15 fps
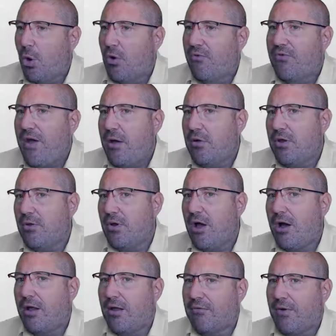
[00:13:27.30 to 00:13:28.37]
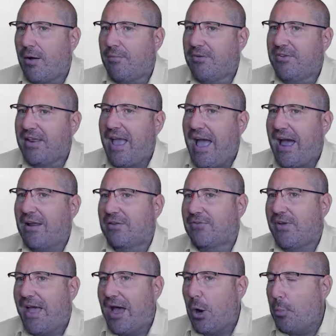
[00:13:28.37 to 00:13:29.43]
although you can't obviously
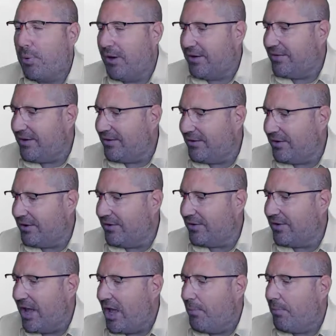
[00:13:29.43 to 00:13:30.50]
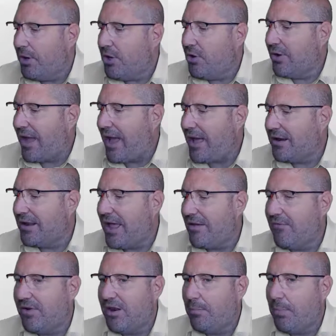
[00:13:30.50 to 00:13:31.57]
ask for help and assistance, but you can
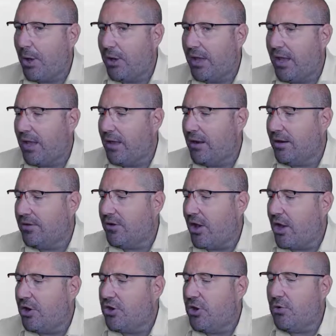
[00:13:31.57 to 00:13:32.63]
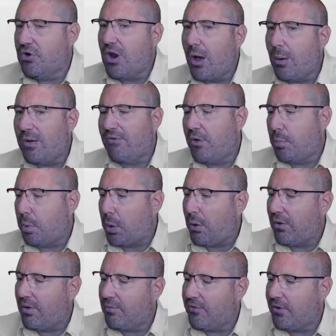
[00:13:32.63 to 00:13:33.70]
get the debugging done. You know if your
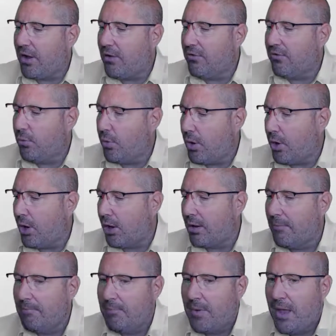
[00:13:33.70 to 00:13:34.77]
programs are going to work.